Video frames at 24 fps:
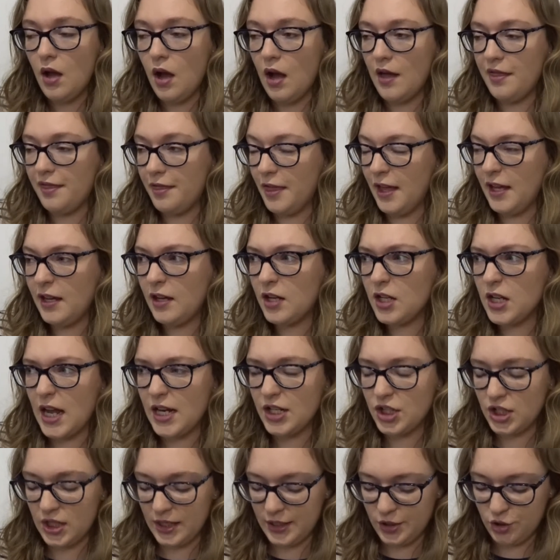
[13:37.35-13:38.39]
I think I
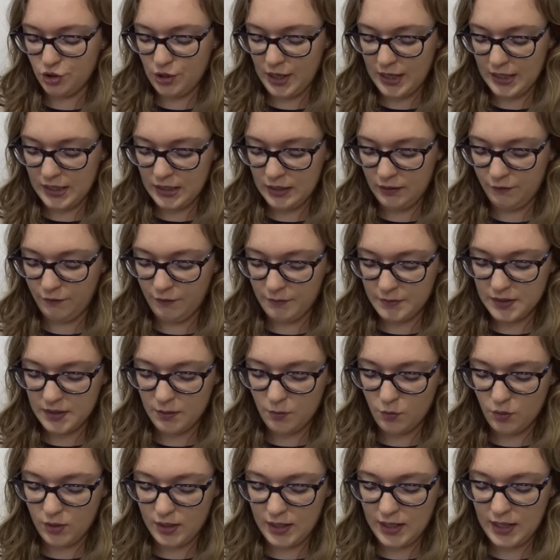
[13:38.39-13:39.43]
actually traded from
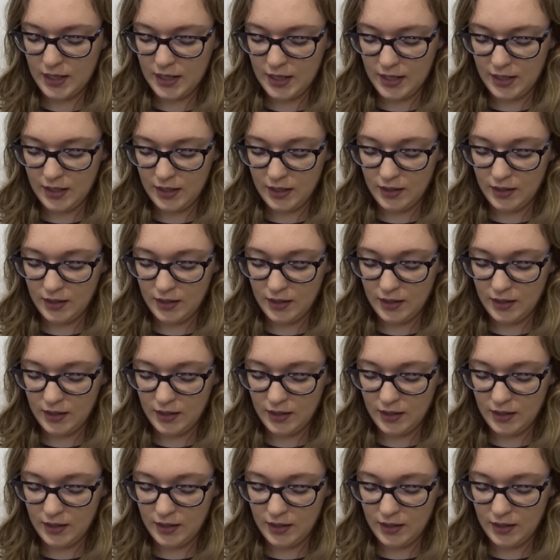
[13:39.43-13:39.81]
someone here